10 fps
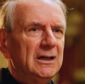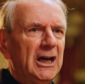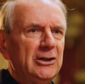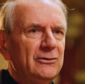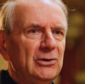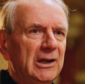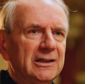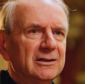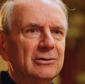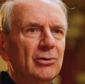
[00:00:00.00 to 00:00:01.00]
And if you like,
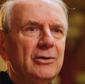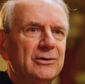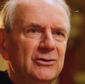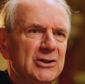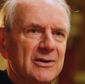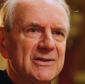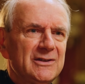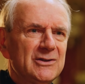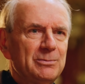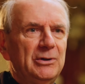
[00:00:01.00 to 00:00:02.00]
the growth of interest
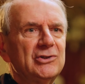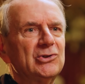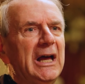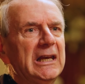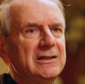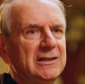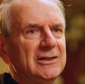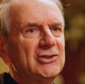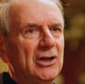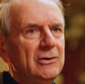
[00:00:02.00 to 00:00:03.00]
in spirituality
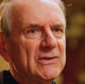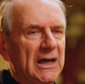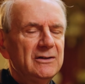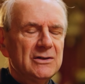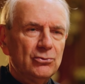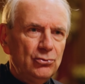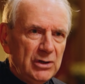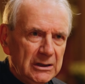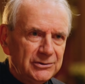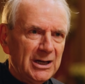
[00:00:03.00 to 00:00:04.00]
shows that. There's a
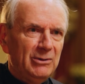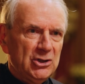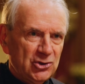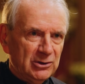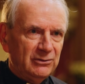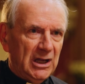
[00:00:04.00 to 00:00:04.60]
real dimension of